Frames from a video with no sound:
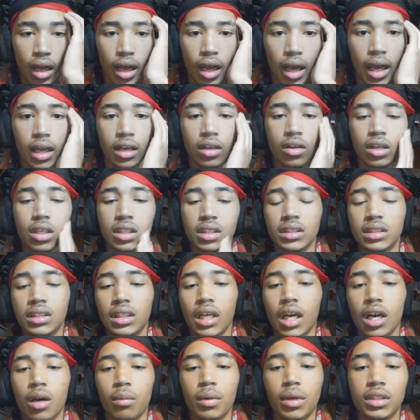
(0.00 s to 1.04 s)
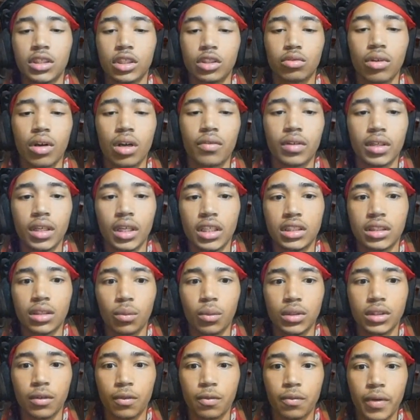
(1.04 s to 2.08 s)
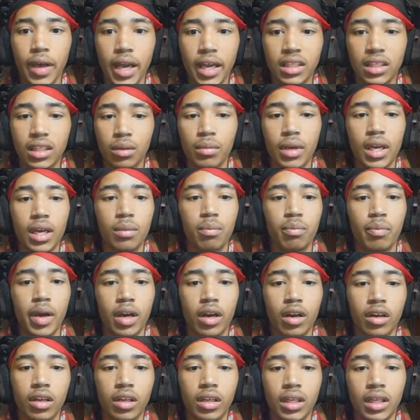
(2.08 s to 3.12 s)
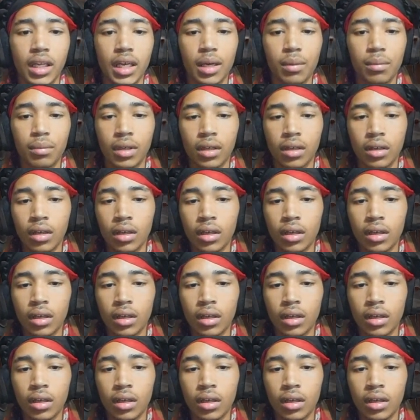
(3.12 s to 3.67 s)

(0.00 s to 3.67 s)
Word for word: Aiko could see how much his revelation was affecting me and bit her lip.